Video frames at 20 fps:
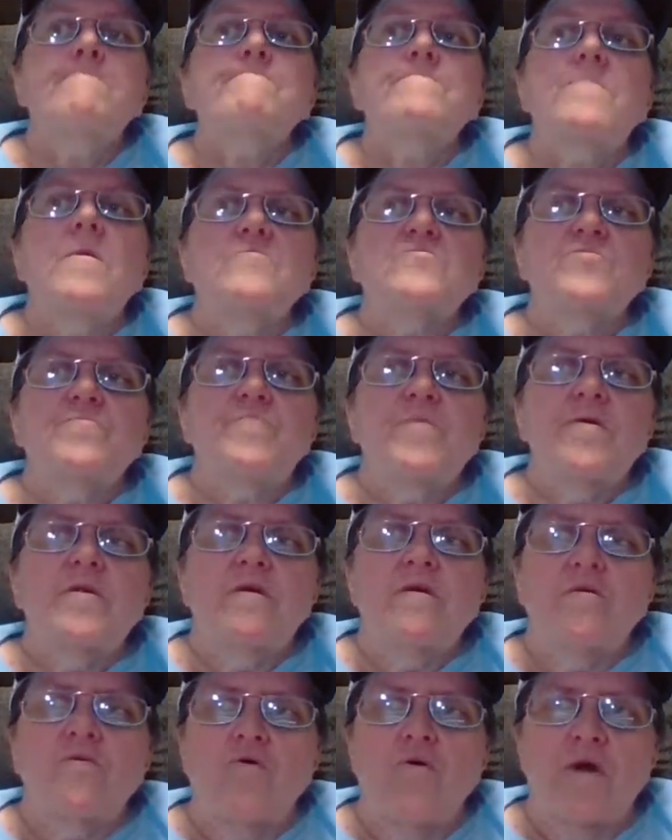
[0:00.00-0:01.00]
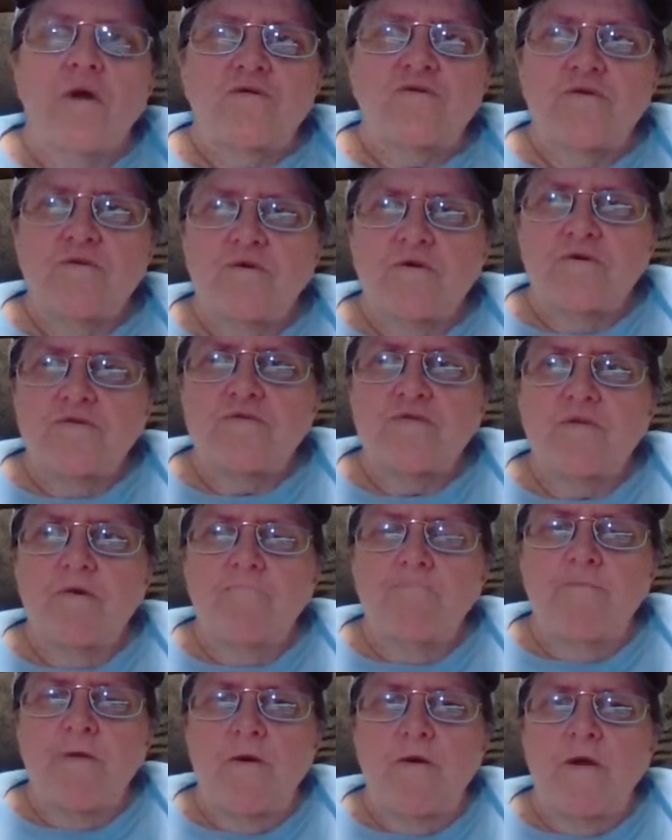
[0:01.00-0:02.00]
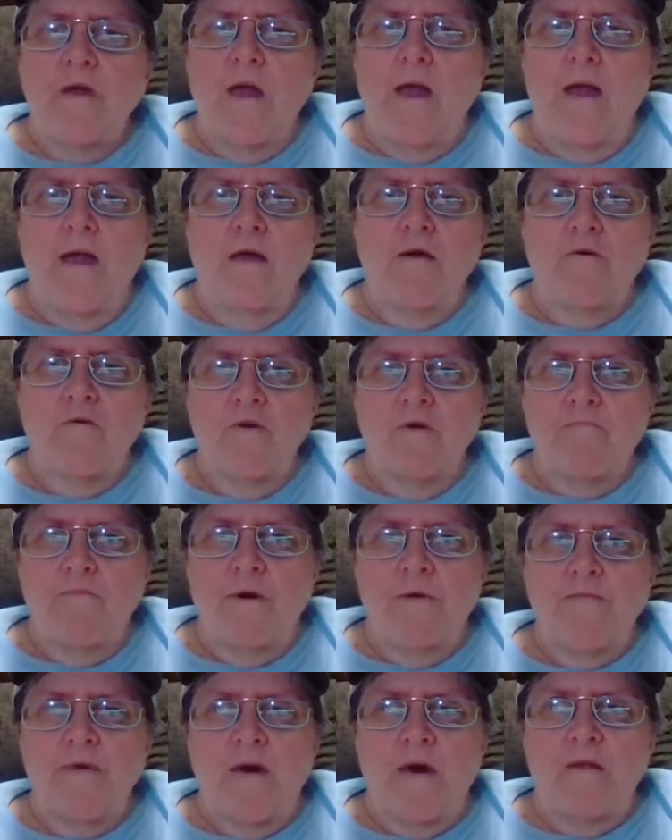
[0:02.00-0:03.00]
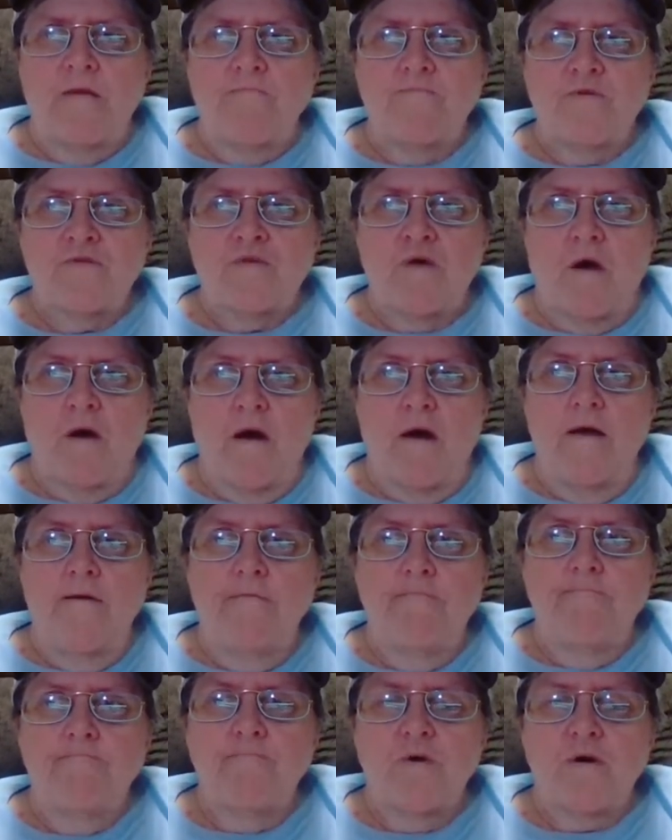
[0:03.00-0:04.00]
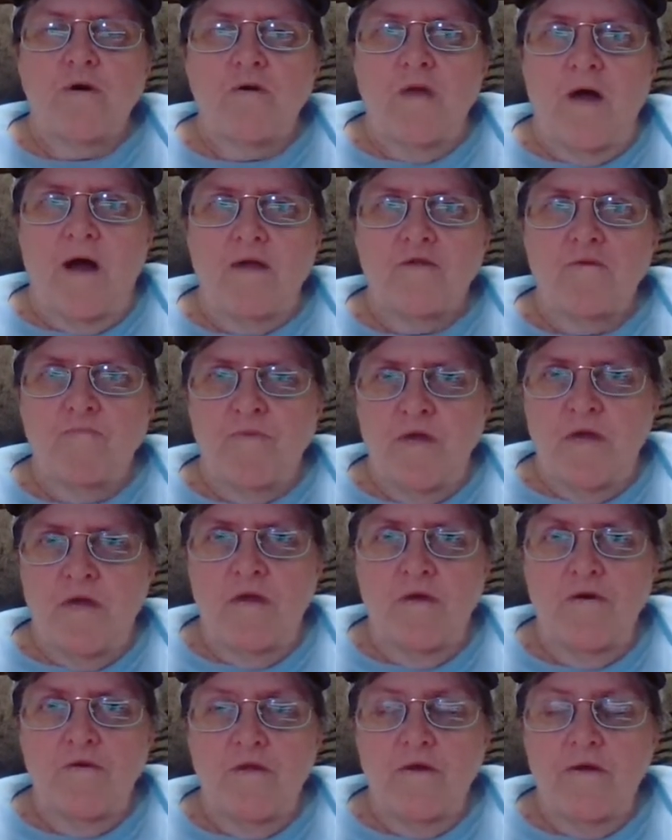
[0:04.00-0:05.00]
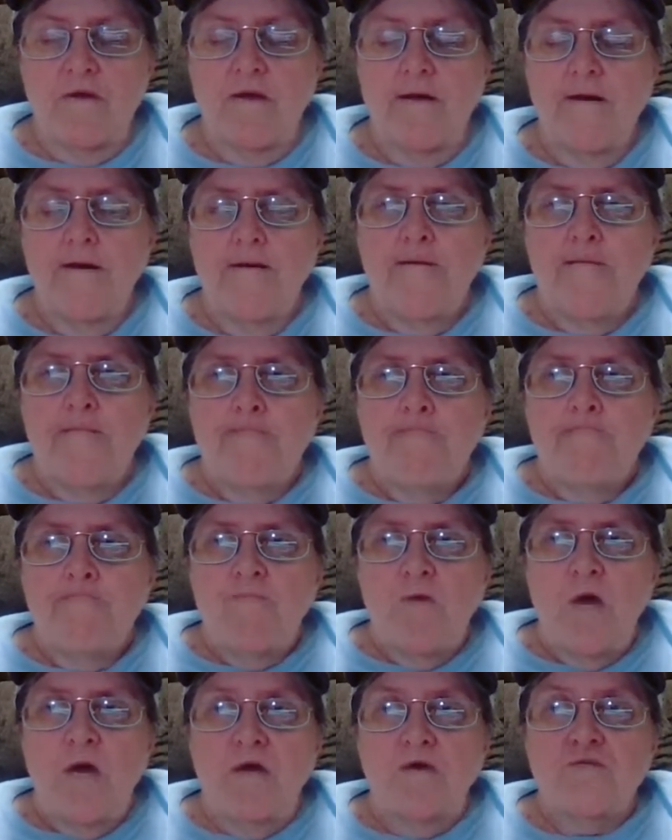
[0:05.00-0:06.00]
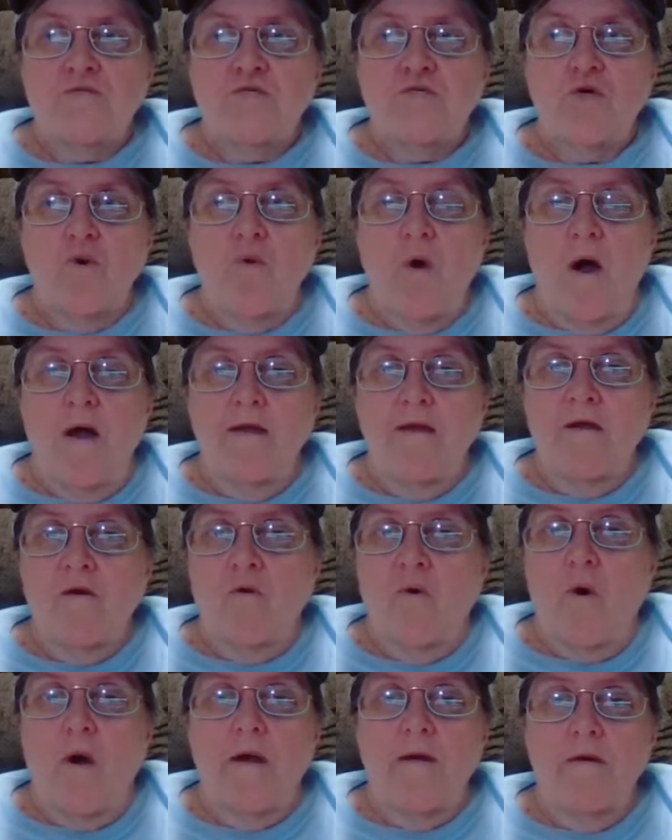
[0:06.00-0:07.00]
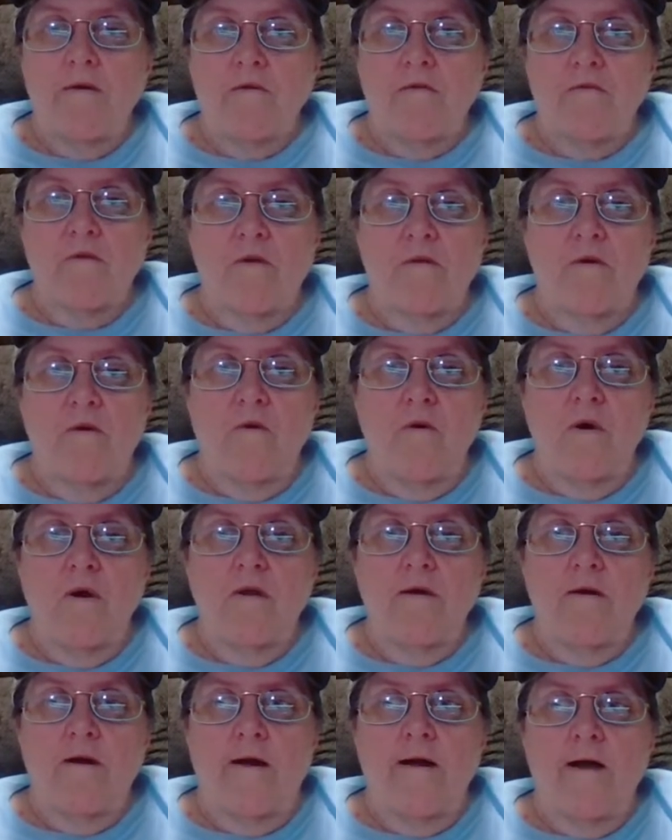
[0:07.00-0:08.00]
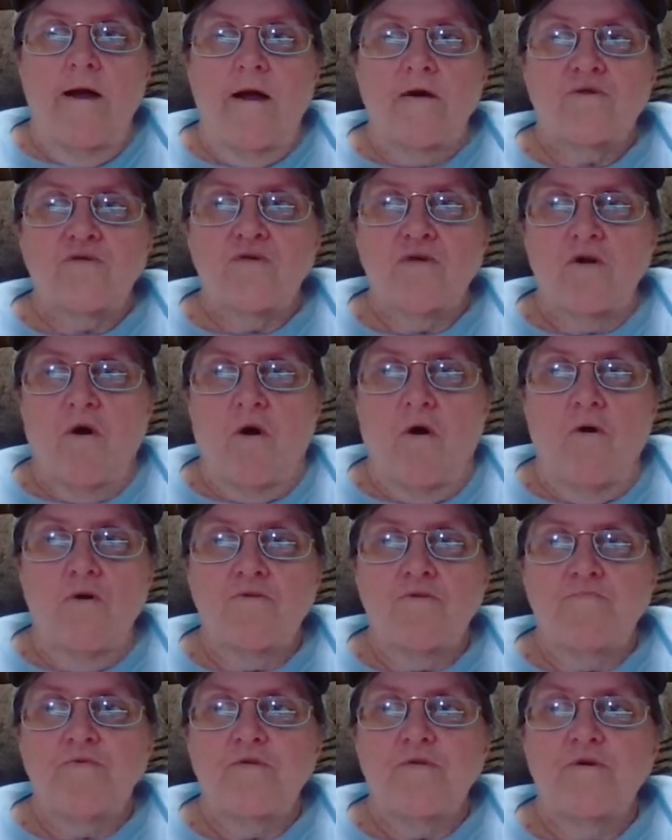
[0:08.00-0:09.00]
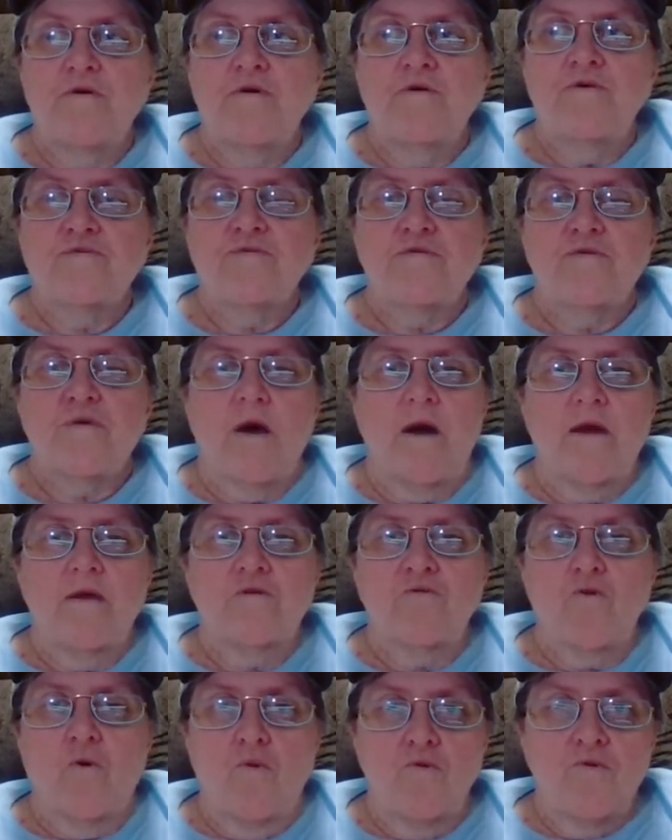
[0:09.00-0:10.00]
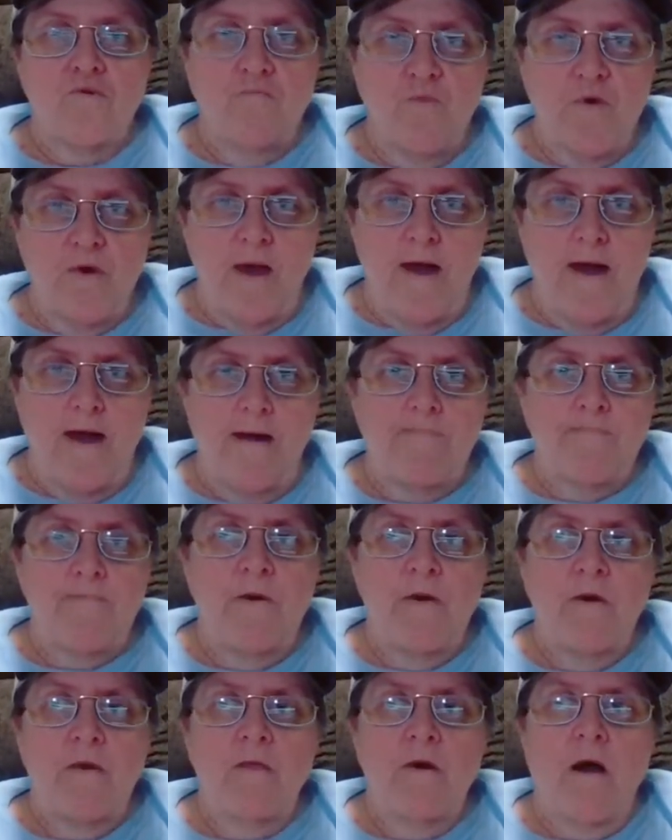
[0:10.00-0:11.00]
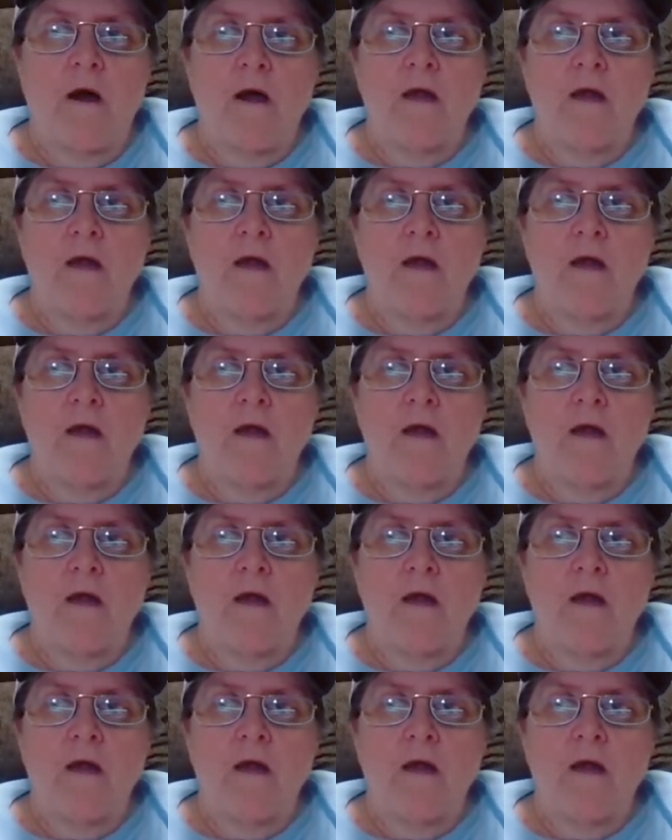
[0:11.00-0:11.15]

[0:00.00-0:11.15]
I was a bit incredulous and very angry about that at the time, but glad to be healing. And so I inquired, you know, I actually called the police. I told them what happened.